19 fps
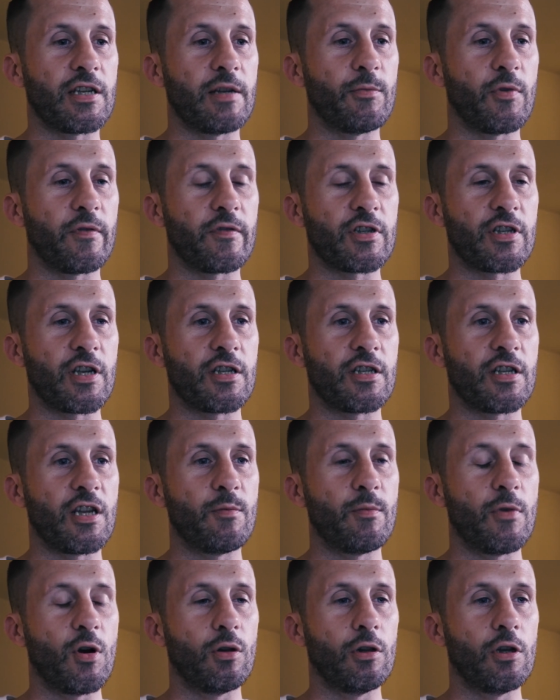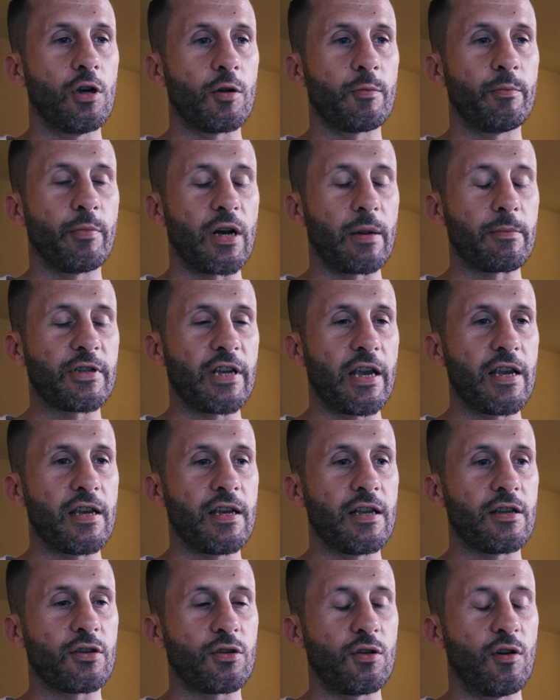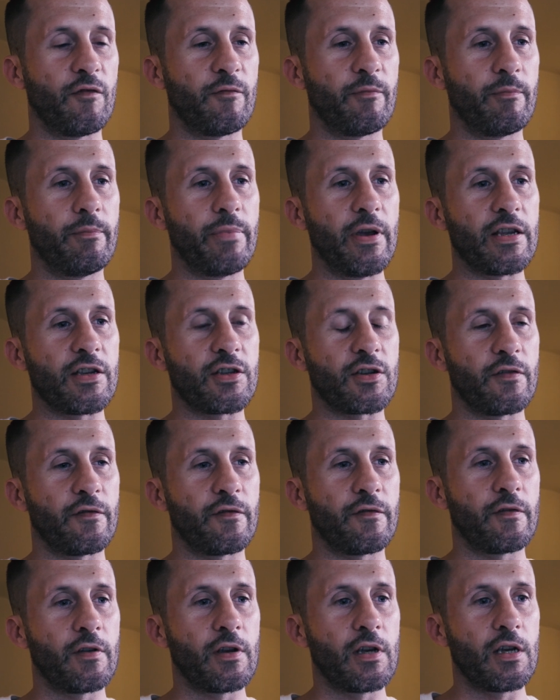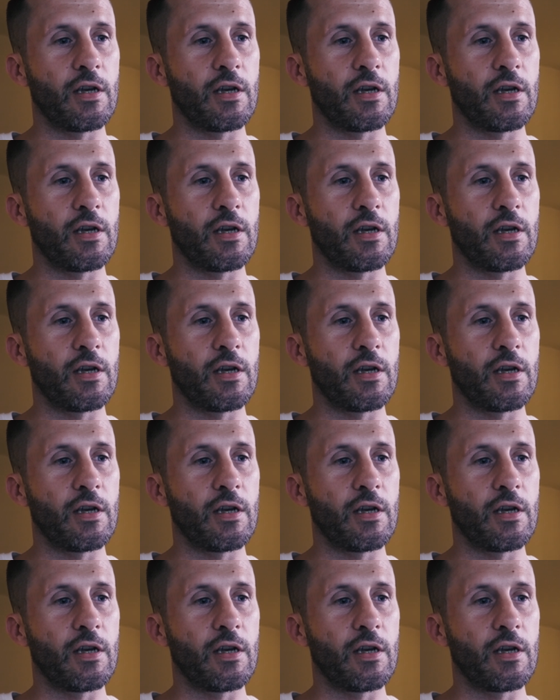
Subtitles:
more of a 16mm look, but I'm taking sort of bits of